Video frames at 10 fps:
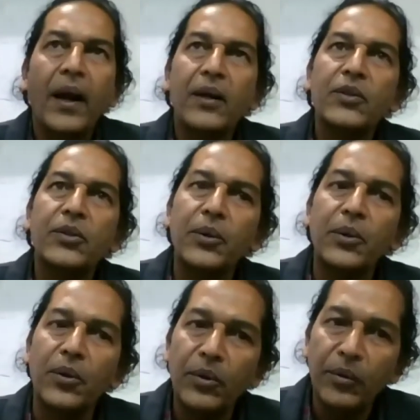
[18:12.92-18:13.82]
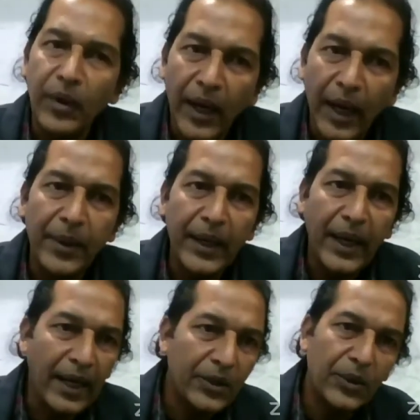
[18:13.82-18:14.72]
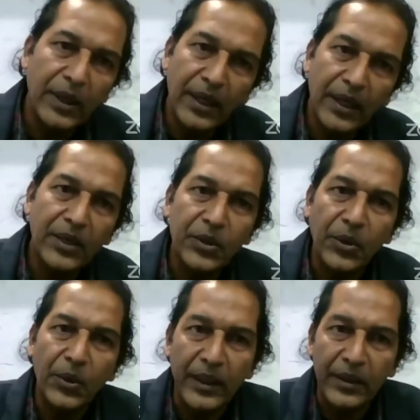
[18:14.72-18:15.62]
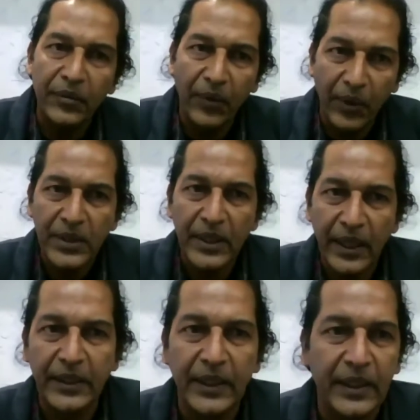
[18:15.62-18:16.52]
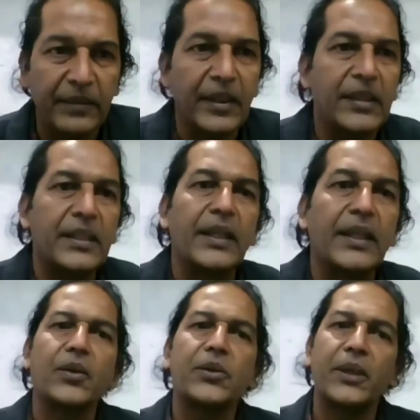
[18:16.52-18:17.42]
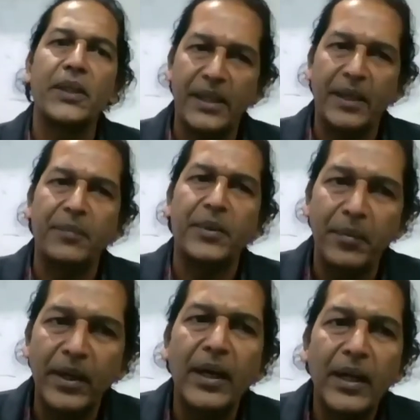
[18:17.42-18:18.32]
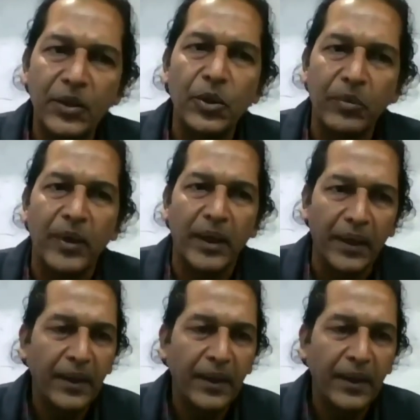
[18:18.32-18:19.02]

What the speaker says: So I began to learn to look at the forest like the Adivasi and also at the same time learn Durva.